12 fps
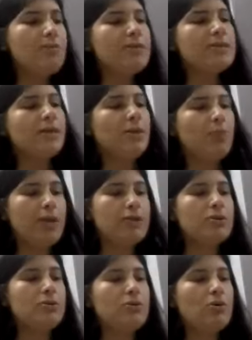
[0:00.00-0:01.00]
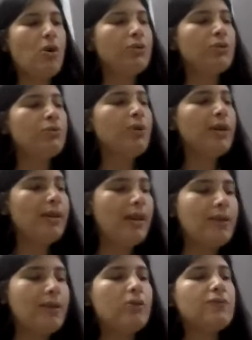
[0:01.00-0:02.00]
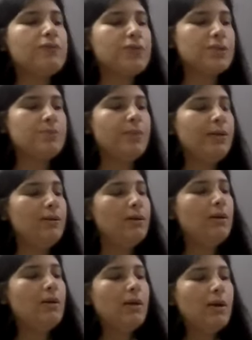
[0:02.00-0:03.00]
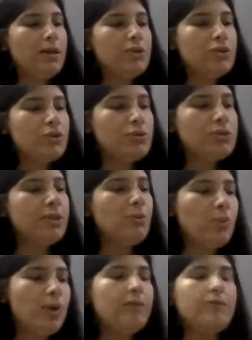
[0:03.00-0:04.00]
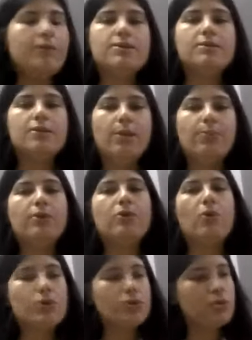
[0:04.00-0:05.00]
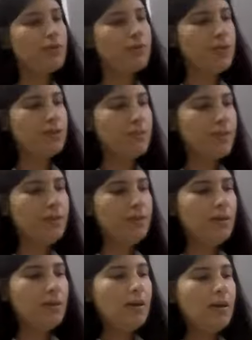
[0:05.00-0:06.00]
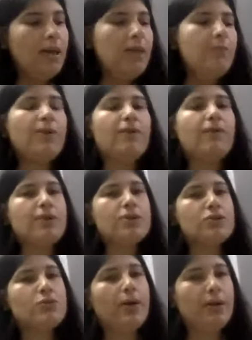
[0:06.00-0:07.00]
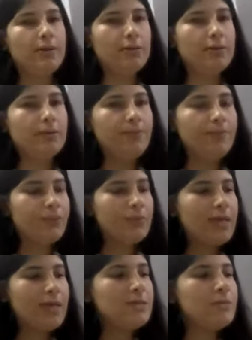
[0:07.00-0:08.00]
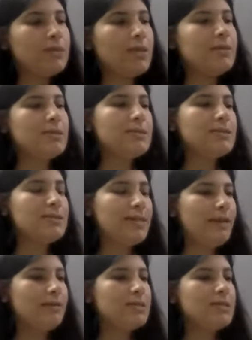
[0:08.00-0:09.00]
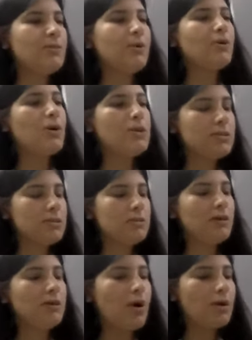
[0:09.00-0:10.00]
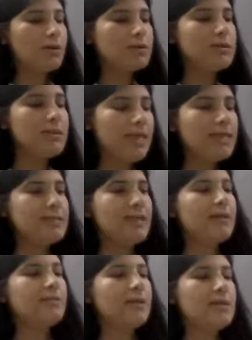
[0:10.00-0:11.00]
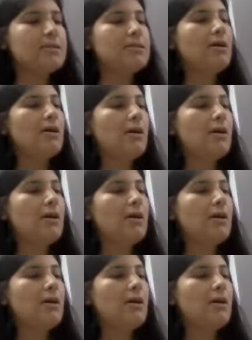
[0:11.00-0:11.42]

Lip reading: misadventure or through an error of judgment in choosing one reasonable course of treatment in preference to another. That is what I just said. Just because a doctor thinks that this